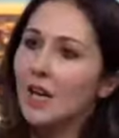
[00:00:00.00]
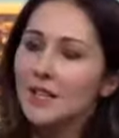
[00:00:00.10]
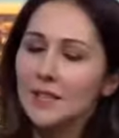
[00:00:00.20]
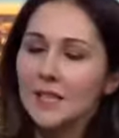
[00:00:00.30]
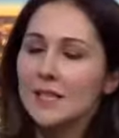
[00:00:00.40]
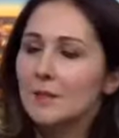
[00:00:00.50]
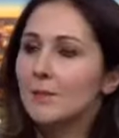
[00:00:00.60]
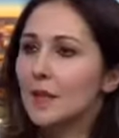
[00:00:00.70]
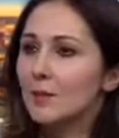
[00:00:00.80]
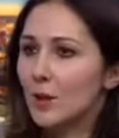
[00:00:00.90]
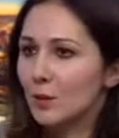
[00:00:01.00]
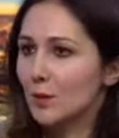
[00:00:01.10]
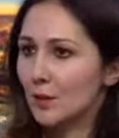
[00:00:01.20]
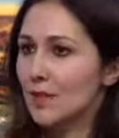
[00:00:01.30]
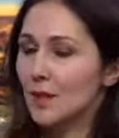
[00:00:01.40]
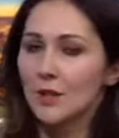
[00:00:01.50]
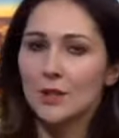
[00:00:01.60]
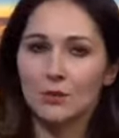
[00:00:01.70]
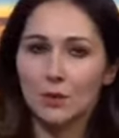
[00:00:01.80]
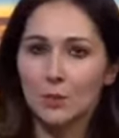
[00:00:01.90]
I think there's a big problem. So
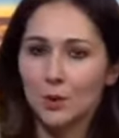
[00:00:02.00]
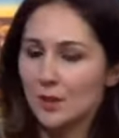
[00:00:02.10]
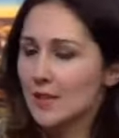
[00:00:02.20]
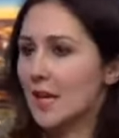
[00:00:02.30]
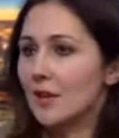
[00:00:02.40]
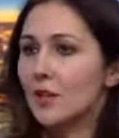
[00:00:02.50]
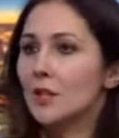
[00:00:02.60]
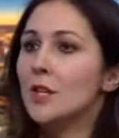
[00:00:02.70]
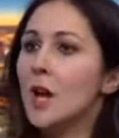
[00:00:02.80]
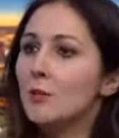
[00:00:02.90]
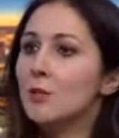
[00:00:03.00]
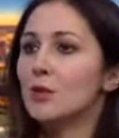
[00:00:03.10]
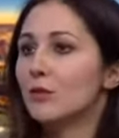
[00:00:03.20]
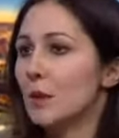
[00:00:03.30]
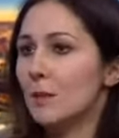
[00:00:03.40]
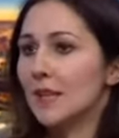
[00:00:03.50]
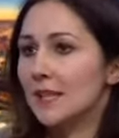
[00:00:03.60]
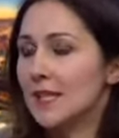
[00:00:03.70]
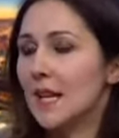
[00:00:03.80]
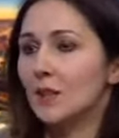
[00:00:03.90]
as your report said, the number of women
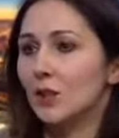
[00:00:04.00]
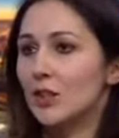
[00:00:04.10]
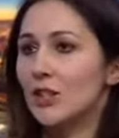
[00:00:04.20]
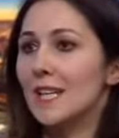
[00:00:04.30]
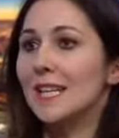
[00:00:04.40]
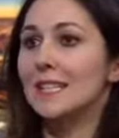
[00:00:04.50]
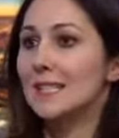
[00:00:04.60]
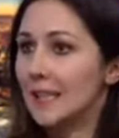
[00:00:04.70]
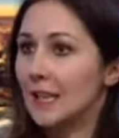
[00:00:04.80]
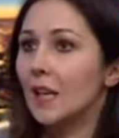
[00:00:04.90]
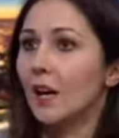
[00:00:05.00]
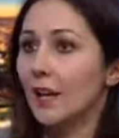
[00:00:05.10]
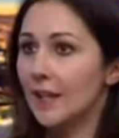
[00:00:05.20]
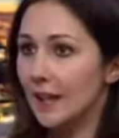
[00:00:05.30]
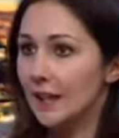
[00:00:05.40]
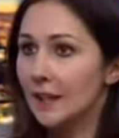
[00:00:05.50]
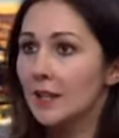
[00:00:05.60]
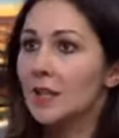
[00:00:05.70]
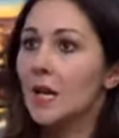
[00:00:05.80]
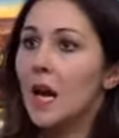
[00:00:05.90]
in technology is declining,
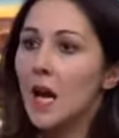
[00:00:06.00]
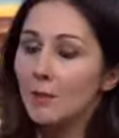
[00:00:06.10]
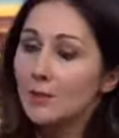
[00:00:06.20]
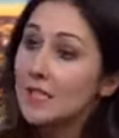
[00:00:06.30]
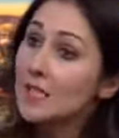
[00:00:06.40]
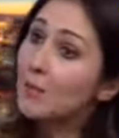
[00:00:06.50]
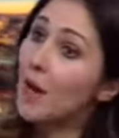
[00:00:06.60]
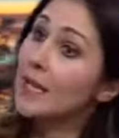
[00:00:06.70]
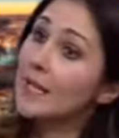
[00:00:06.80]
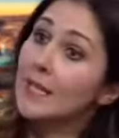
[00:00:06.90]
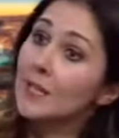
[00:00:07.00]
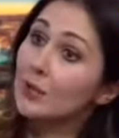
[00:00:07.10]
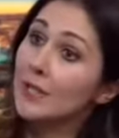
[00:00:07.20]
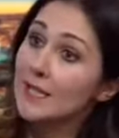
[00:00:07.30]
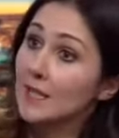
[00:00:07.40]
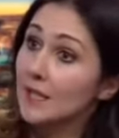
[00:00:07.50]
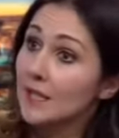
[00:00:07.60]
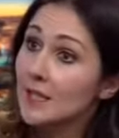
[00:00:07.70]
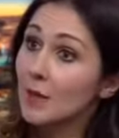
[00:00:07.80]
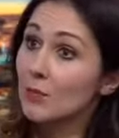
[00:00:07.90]
despite an increase in
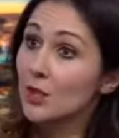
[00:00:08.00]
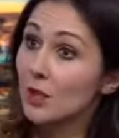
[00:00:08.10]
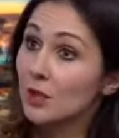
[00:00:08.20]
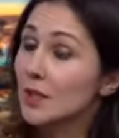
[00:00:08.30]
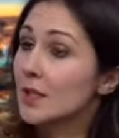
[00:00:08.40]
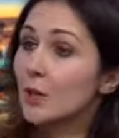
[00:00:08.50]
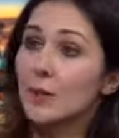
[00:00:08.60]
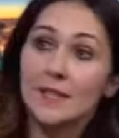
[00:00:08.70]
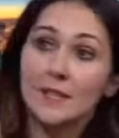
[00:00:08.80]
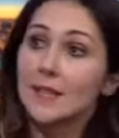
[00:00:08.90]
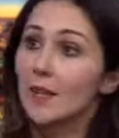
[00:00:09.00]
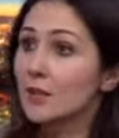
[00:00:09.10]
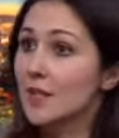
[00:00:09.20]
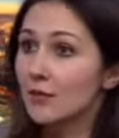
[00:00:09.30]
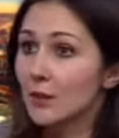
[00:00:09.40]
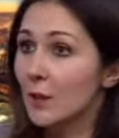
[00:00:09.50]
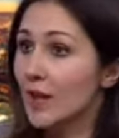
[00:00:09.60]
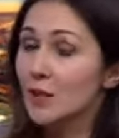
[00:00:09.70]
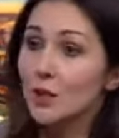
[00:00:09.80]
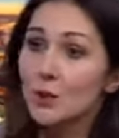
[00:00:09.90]
consumption. So we see girls
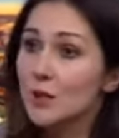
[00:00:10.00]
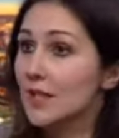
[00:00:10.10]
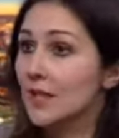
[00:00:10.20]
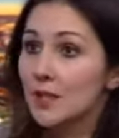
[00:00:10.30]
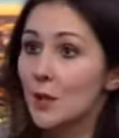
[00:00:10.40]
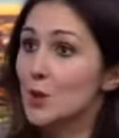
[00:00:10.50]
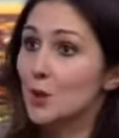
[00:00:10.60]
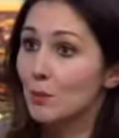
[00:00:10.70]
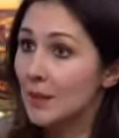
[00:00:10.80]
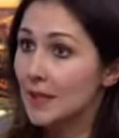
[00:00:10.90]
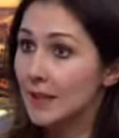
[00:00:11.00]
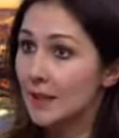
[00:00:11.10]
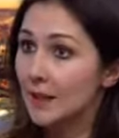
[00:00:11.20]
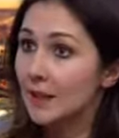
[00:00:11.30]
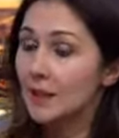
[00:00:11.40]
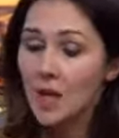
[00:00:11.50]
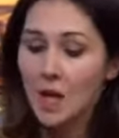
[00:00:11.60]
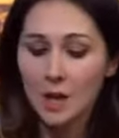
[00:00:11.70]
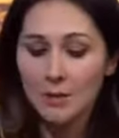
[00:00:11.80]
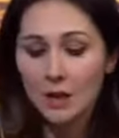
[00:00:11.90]
everywhere using social media.
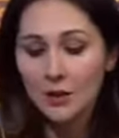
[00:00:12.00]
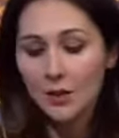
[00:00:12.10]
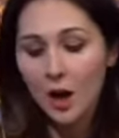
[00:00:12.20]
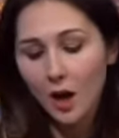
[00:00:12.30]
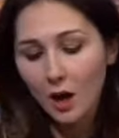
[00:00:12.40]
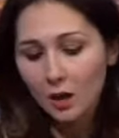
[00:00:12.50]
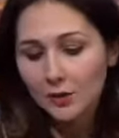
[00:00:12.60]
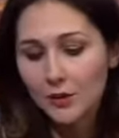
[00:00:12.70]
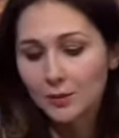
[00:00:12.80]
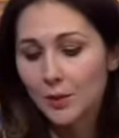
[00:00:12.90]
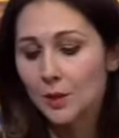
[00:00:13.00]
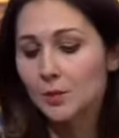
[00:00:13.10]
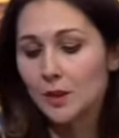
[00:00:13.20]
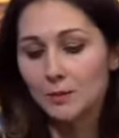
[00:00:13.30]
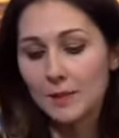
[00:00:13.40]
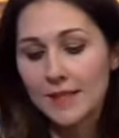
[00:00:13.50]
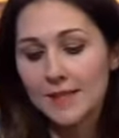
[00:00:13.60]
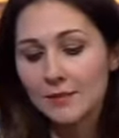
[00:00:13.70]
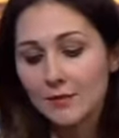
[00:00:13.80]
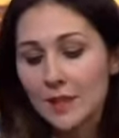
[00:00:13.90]
And at the heart of the problem
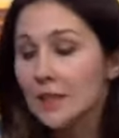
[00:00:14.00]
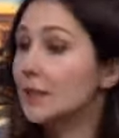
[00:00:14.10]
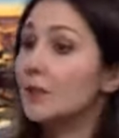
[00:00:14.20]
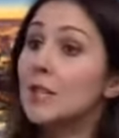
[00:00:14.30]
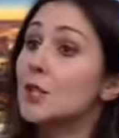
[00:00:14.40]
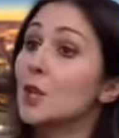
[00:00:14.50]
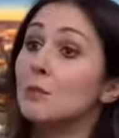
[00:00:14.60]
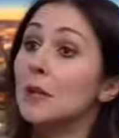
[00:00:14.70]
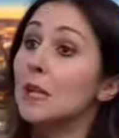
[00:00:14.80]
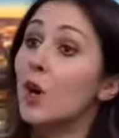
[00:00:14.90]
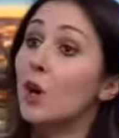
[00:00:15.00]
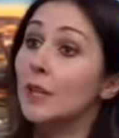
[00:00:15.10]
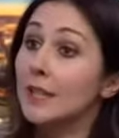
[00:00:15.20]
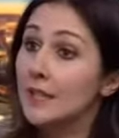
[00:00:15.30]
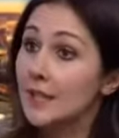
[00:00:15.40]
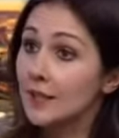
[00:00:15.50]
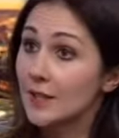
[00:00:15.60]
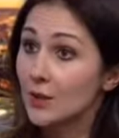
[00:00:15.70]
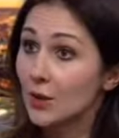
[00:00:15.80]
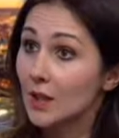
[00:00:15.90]
is the feeling that they don't belong in the
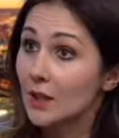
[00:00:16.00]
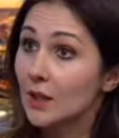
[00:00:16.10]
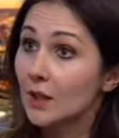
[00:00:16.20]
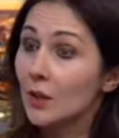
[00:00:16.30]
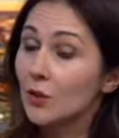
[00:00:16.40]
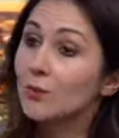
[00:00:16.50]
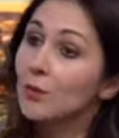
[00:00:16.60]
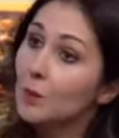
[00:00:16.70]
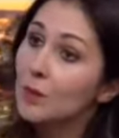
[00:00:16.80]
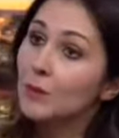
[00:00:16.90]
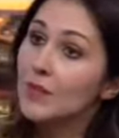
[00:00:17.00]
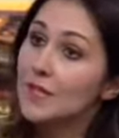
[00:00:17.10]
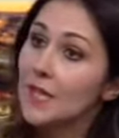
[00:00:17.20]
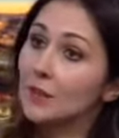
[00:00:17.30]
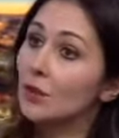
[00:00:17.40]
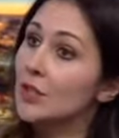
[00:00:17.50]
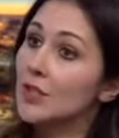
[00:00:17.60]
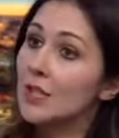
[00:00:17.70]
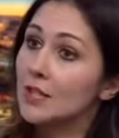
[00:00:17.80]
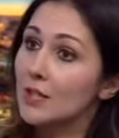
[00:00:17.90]
industry. The problem with the
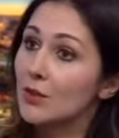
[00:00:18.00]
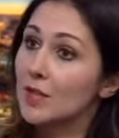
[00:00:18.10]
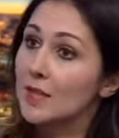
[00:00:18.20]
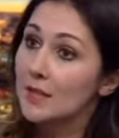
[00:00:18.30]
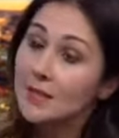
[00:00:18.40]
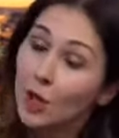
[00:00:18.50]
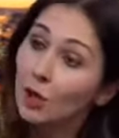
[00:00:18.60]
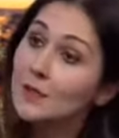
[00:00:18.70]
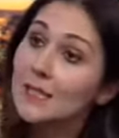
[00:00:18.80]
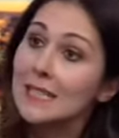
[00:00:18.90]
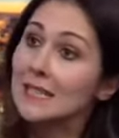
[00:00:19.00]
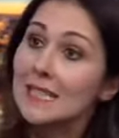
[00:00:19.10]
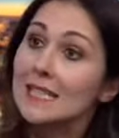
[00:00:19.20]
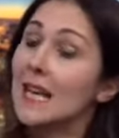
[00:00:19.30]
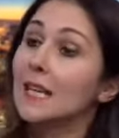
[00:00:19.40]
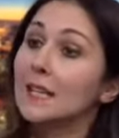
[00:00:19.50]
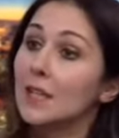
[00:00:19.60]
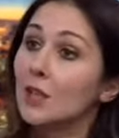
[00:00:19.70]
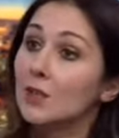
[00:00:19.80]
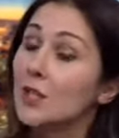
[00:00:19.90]
technology industry is it's constantly telling
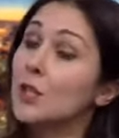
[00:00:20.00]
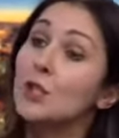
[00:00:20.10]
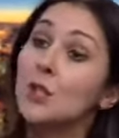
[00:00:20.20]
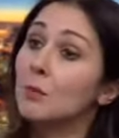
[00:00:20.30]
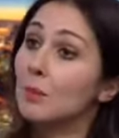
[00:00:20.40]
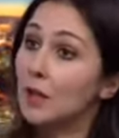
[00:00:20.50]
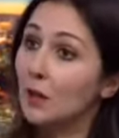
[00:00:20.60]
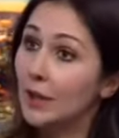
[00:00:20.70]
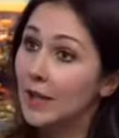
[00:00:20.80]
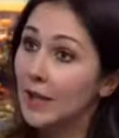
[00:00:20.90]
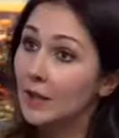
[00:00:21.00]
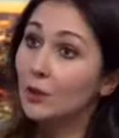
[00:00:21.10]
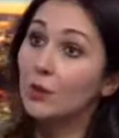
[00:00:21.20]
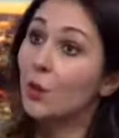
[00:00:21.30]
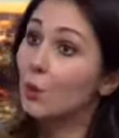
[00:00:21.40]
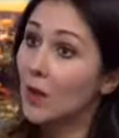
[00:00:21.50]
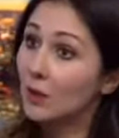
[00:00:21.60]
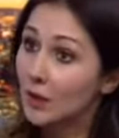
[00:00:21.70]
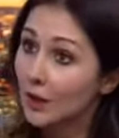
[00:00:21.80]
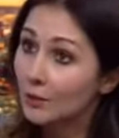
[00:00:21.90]
girls that you don't belong here, you're not
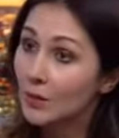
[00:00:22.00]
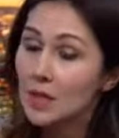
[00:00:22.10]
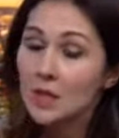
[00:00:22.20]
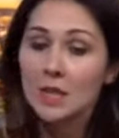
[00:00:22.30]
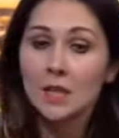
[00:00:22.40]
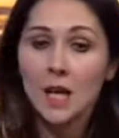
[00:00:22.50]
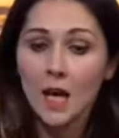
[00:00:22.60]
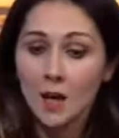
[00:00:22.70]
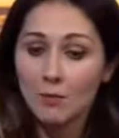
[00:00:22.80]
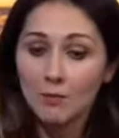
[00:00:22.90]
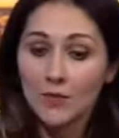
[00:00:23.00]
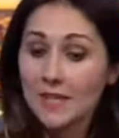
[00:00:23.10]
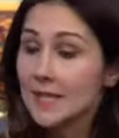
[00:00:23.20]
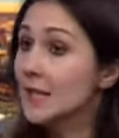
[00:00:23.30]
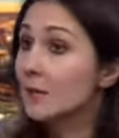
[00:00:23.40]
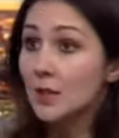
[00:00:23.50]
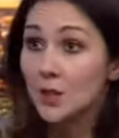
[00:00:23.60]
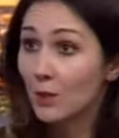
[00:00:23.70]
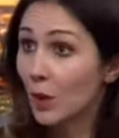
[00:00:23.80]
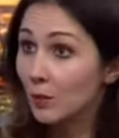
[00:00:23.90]
welcome. There's an
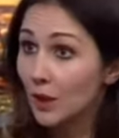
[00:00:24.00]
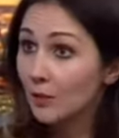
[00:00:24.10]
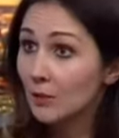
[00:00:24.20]
image problem.